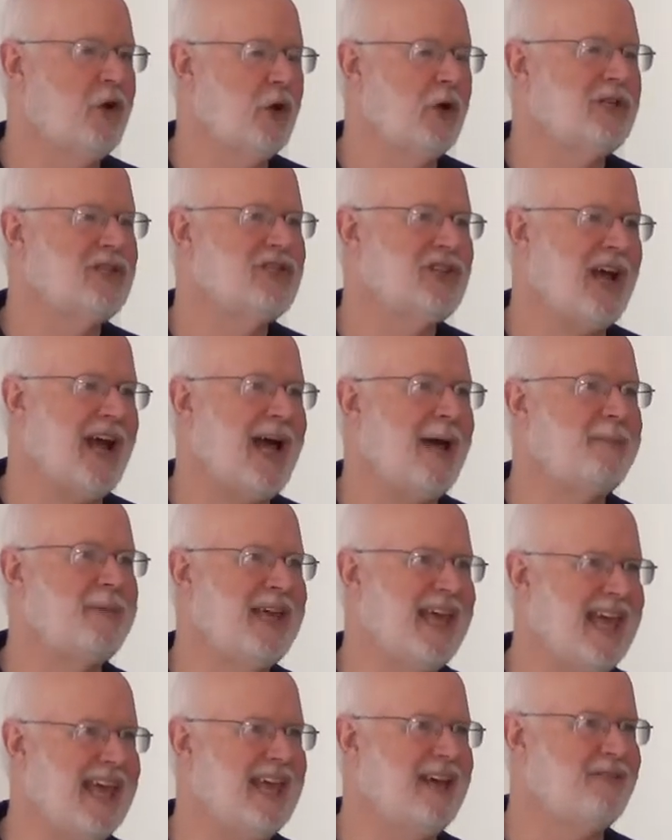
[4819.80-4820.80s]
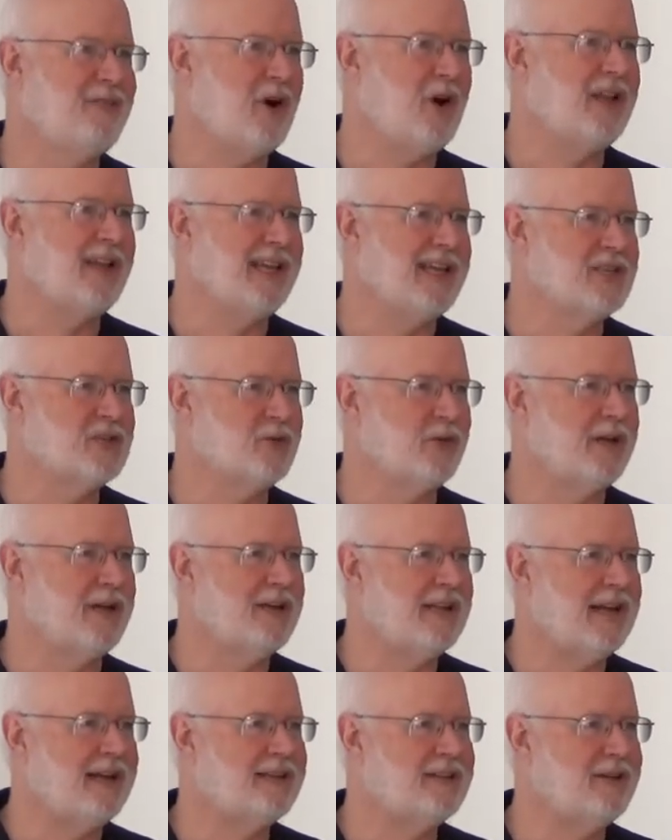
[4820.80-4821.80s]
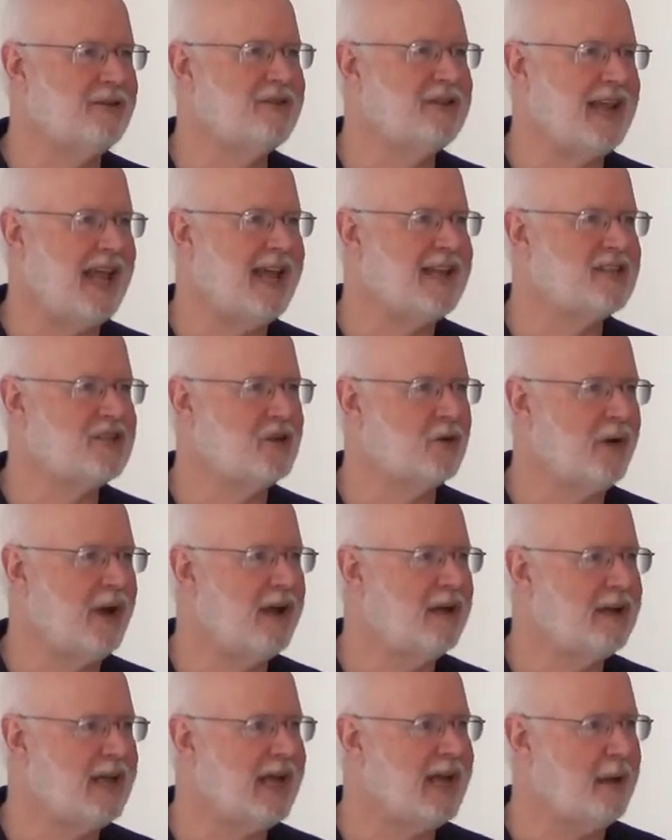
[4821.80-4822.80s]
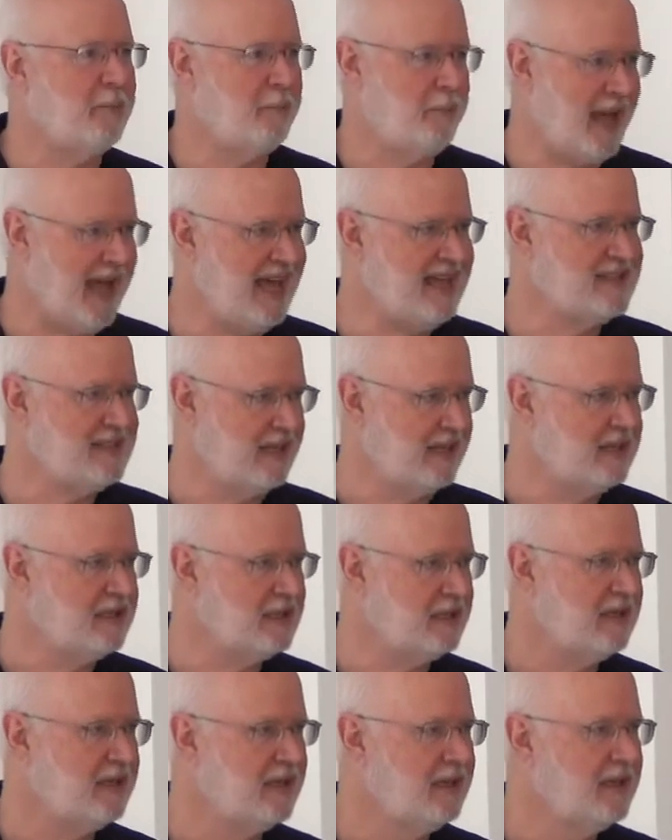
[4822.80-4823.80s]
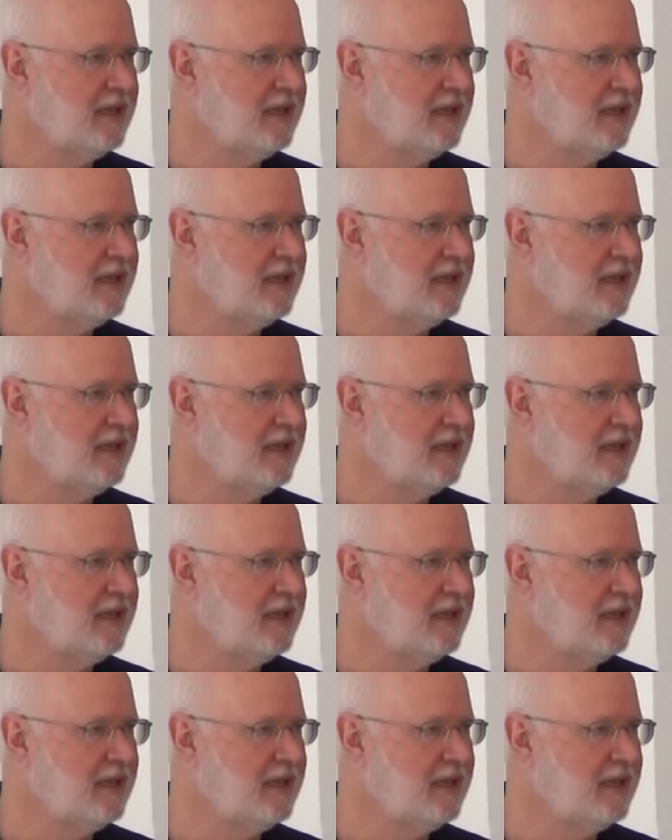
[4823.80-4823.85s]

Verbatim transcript: Good job, king of all Israel, out there dancing around like a peasant.